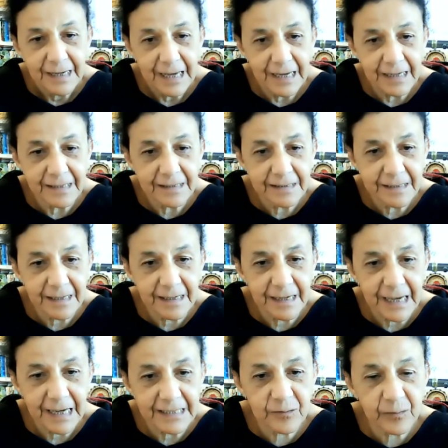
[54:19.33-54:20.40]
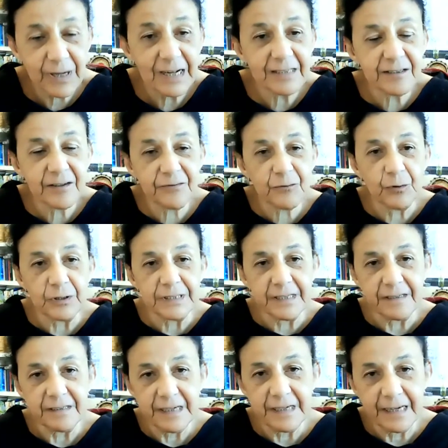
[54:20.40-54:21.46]
and as well as, of course,
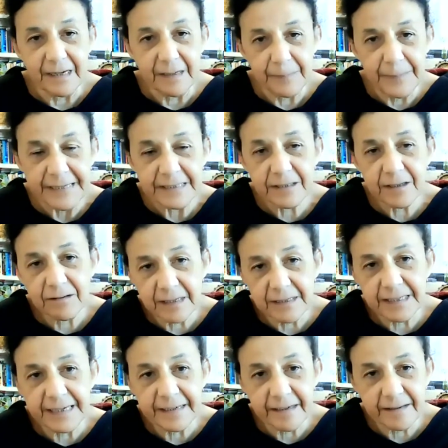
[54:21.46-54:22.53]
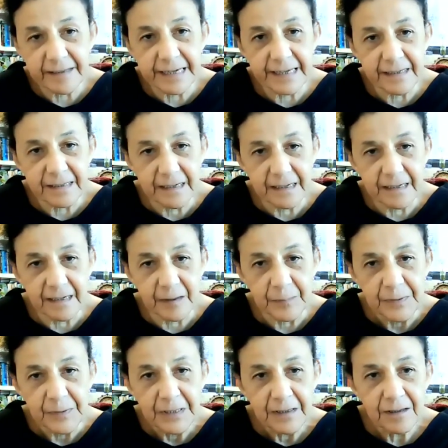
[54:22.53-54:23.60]
in based on the data, then